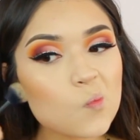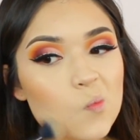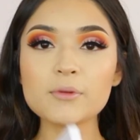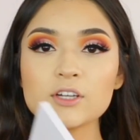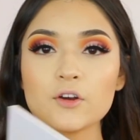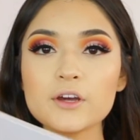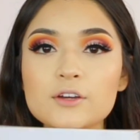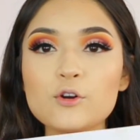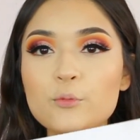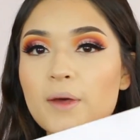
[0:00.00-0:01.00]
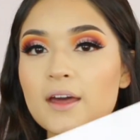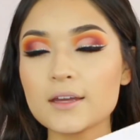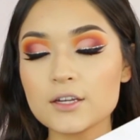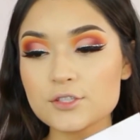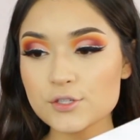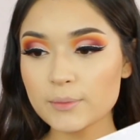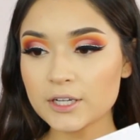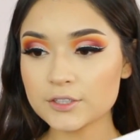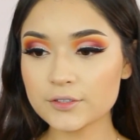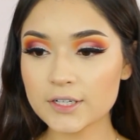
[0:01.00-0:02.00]
I'm gonna go ahead and go back to my
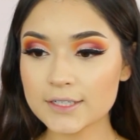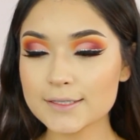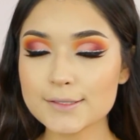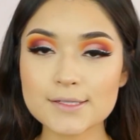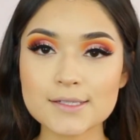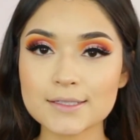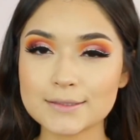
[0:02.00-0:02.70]
under eyes.